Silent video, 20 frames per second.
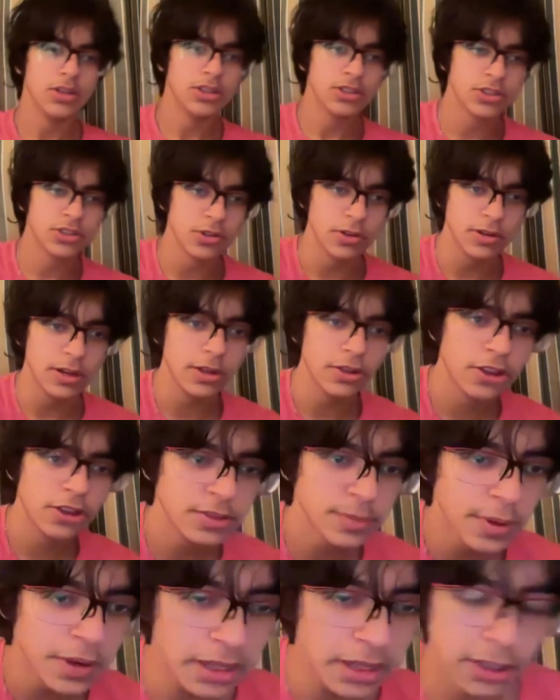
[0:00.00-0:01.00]
So now
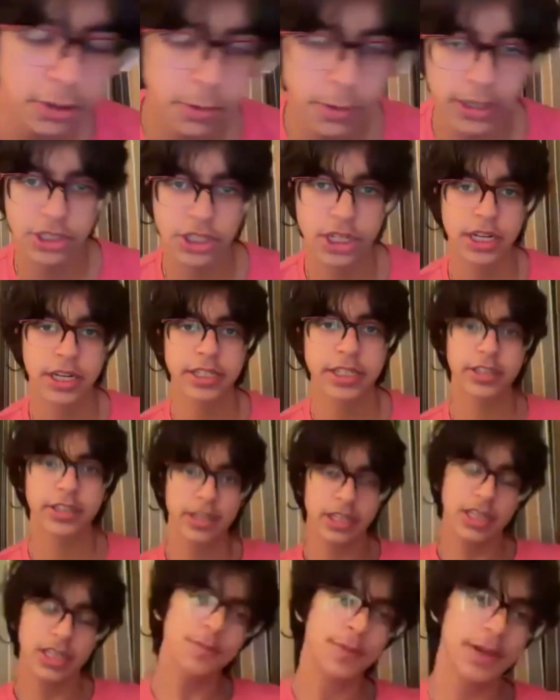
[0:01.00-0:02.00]
here's my other question. It's a
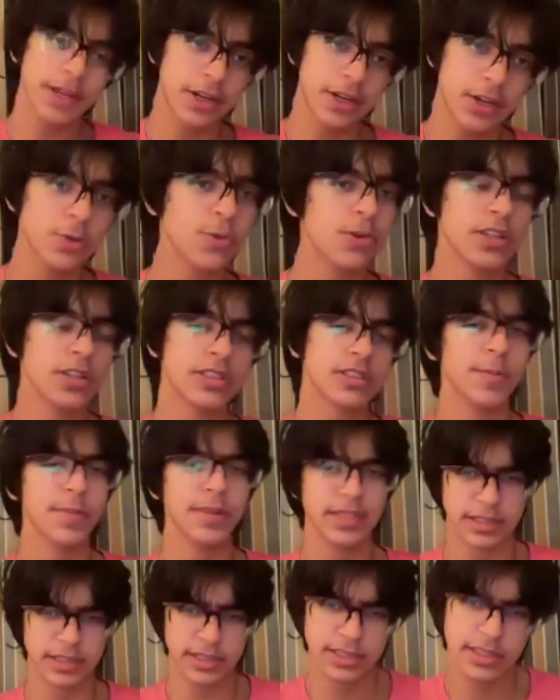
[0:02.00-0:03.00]
little bit towards the
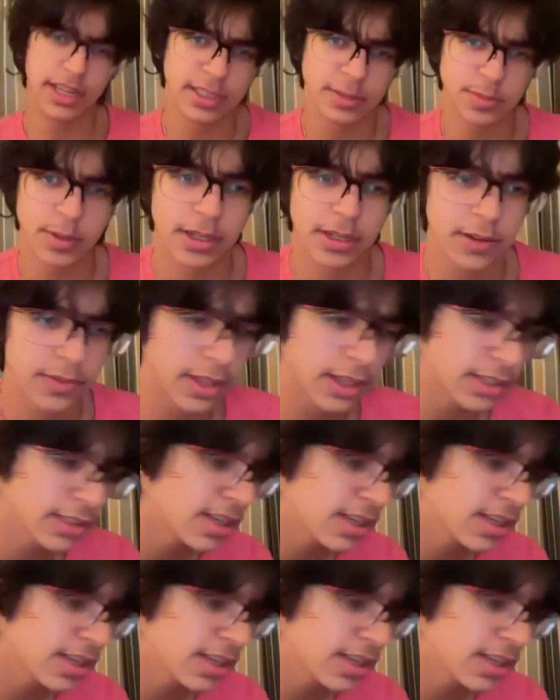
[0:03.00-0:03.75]
business aspect of things.